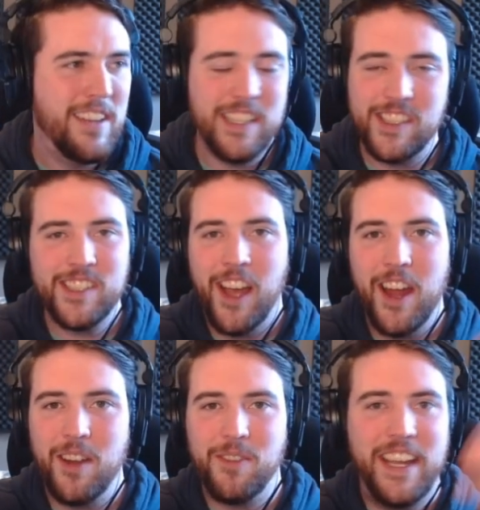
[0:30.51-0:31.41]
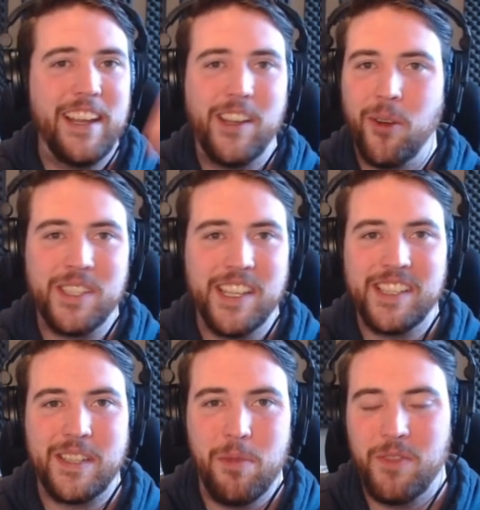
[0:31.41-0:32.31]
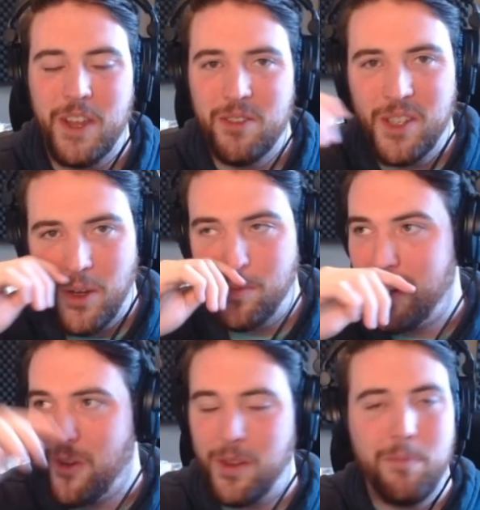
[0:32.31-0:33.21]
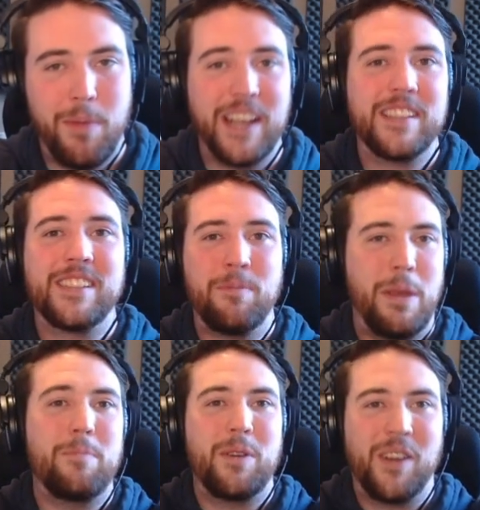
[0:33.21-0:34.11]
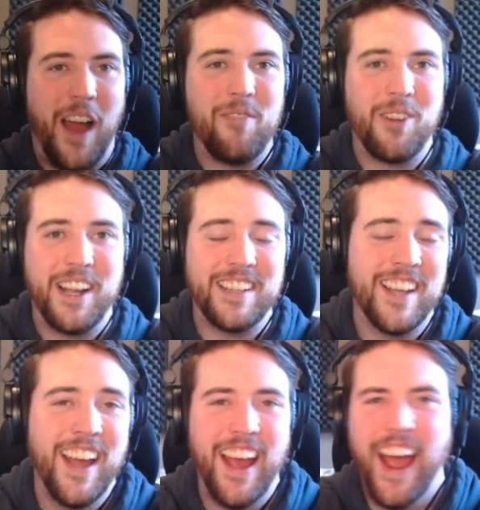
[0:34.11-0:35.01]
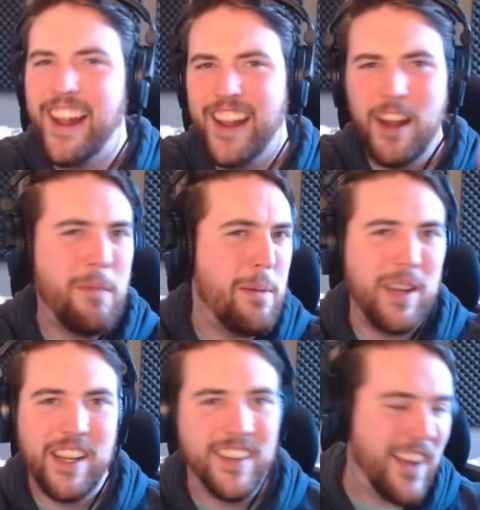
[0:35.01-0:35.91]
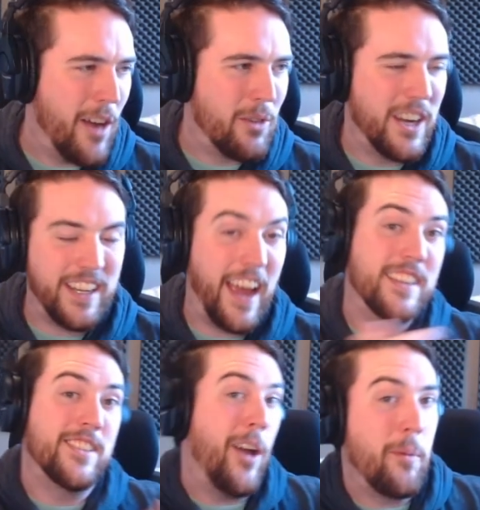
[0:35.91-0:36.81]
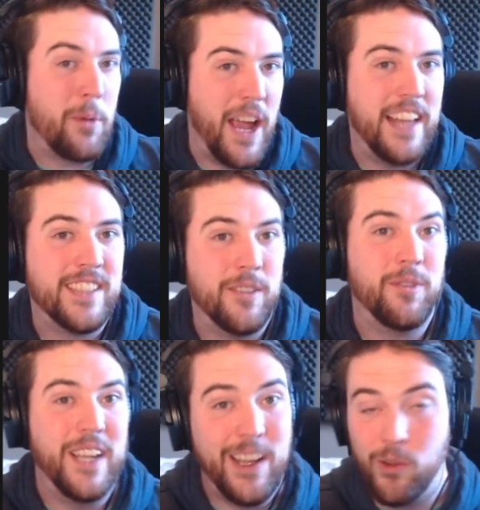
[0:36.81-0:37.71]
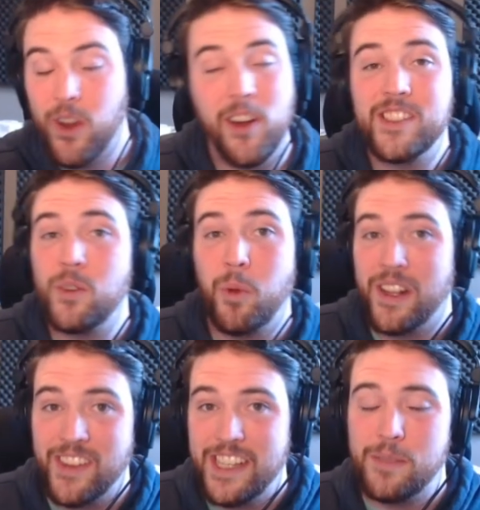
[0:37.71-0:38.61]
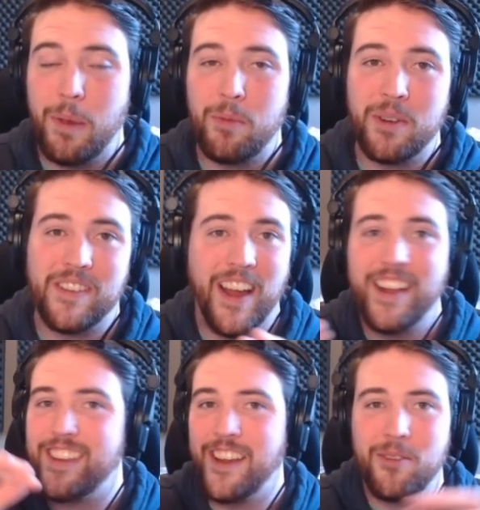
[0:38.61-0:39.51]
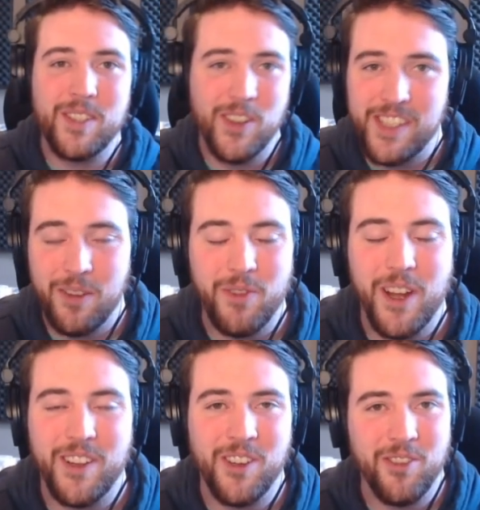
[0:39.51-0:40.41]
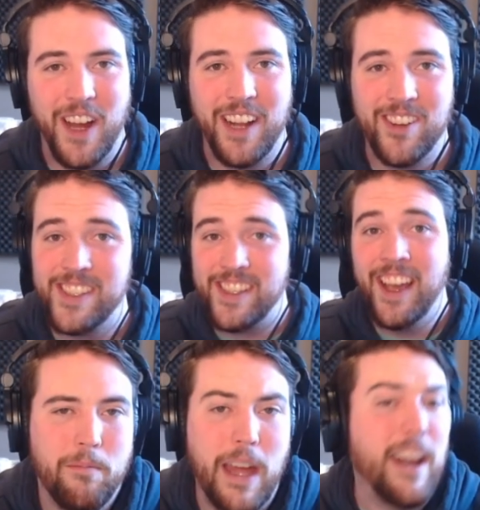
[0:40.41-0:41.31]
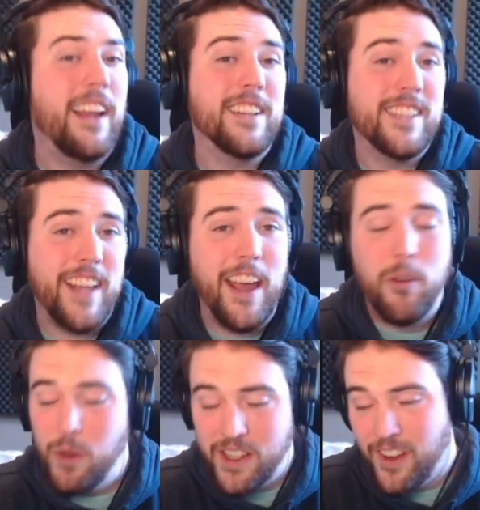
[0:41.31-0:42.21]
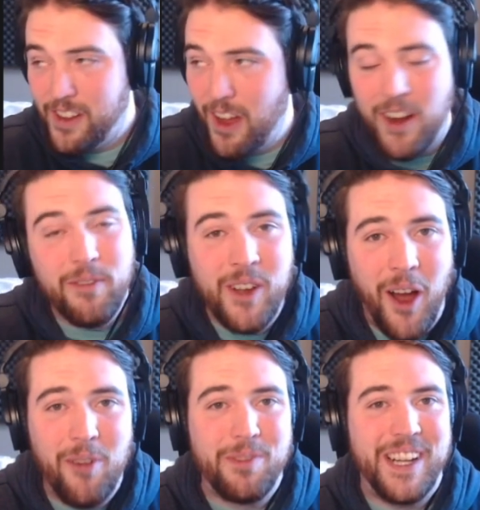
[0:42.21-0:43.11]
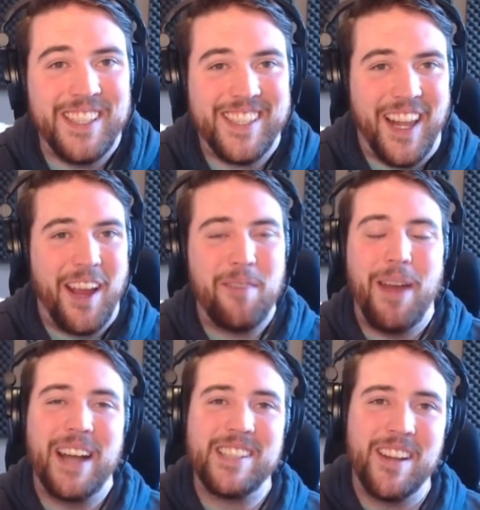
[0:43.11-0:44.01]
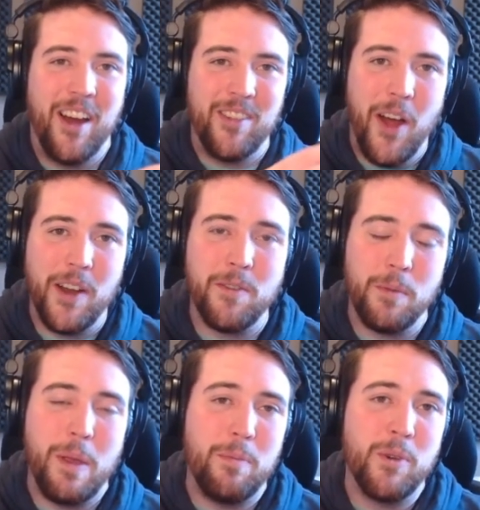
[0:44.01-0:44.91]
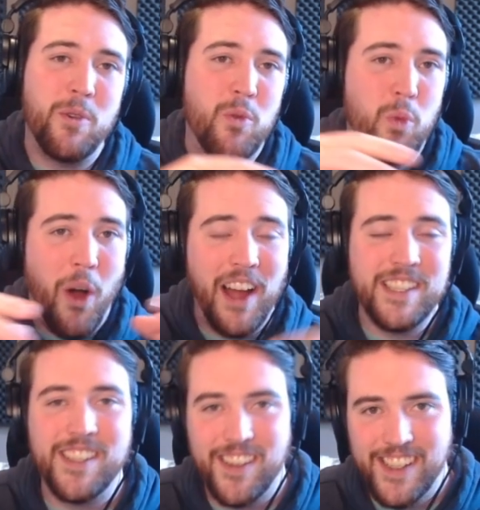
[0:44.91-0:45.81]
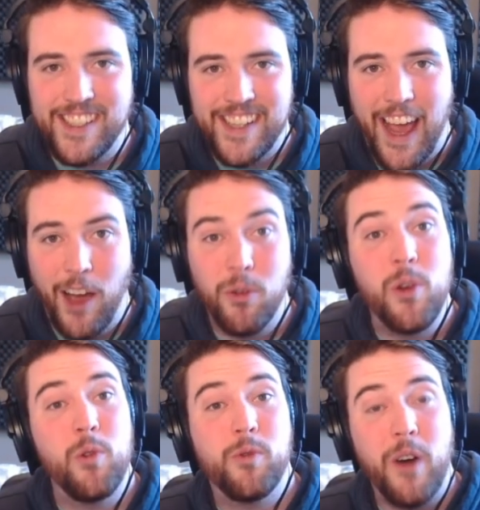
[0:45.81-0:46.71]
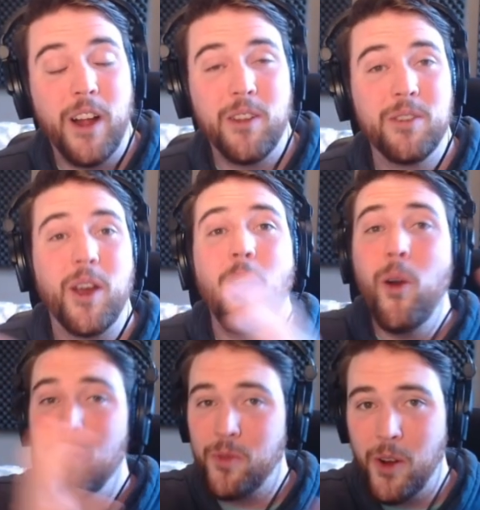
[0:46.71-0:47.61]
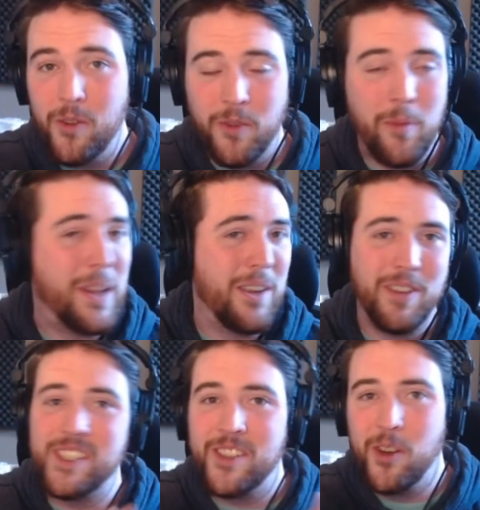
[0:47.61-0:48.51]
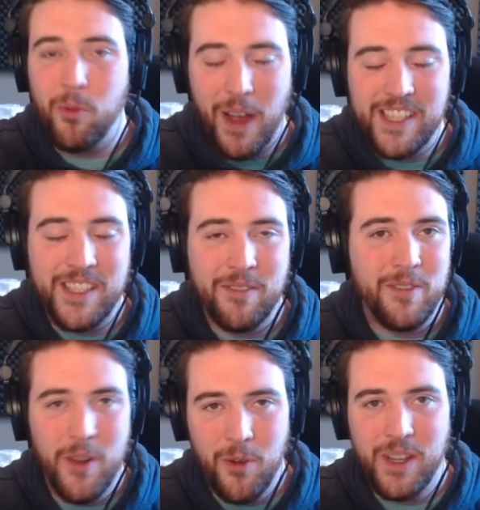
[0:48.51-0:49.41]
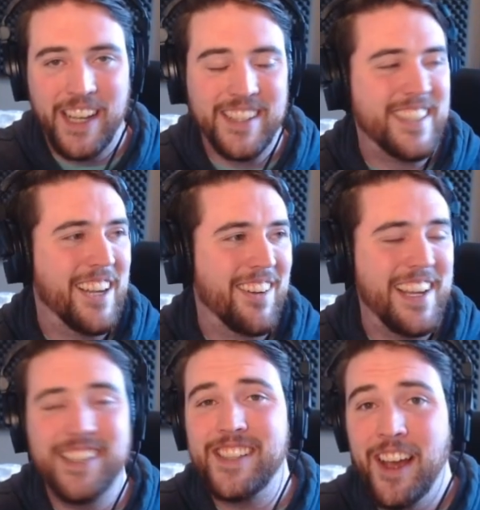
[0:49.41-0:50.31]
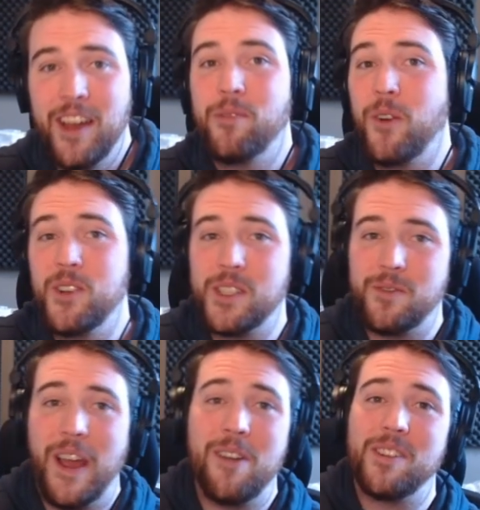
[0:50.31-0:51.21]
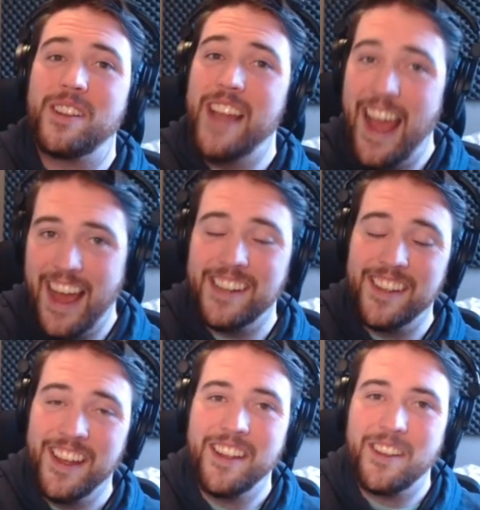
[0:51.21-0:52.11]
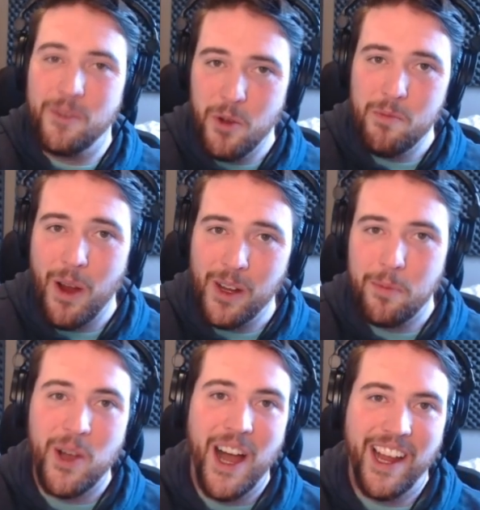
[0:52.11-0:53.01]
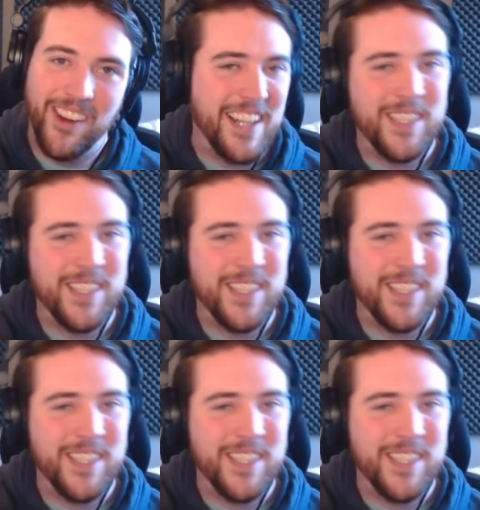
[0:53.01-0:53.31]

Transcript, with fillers: That's just kind of the ecosystem of YouTube, you know, the biggest people cover it, and then maybe didn't cover it as comprehensively or not as quickly as people would like. They go searching for other creators. And I can say with a lot of confidence that I imagine a lot of the people who watched this now, who followed over from the original West of Loathing series, first found that through Markiplier.